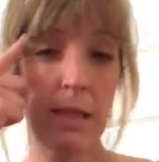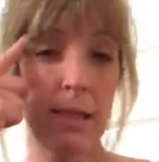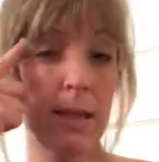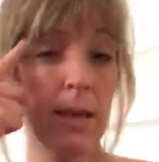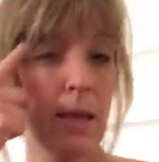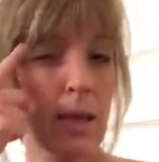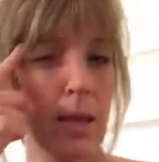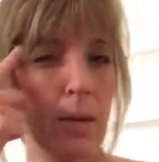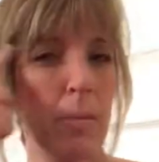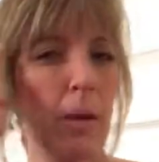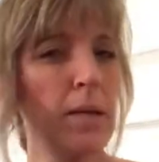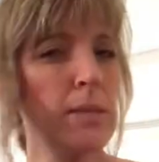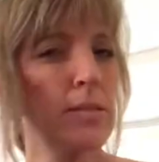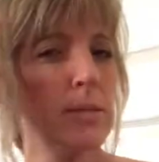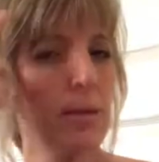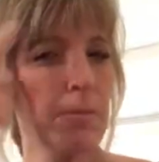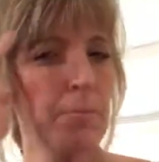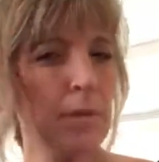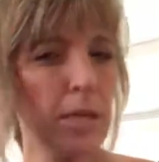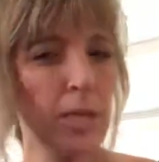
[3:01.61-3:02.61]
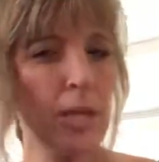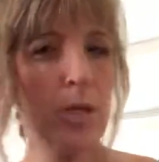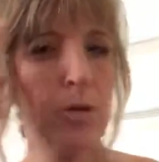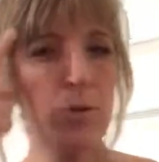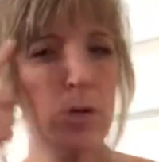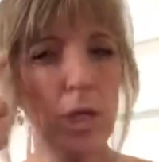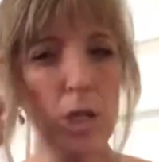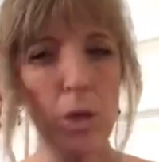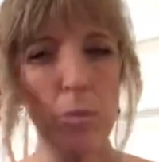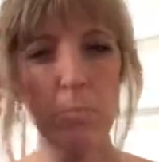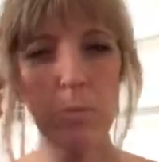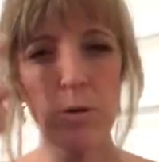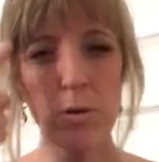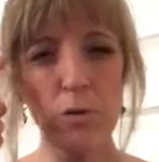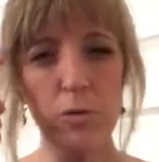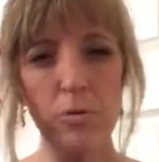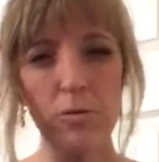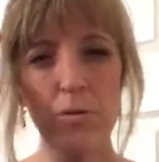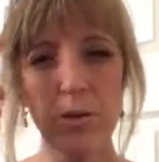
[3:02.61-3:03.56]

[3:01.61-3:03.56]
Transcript: thinking about something, you can move